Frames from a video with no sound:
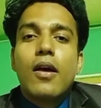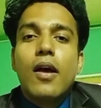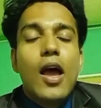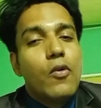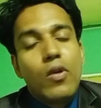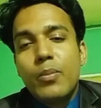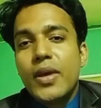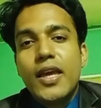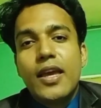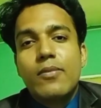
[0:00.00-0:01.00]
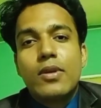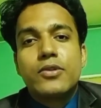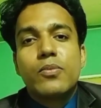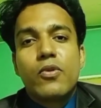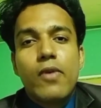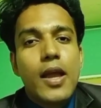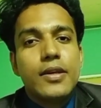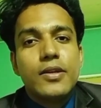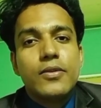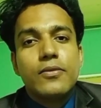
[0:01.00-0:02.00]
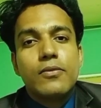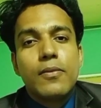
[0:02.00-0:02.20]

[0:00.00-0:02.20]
I will be able to provide you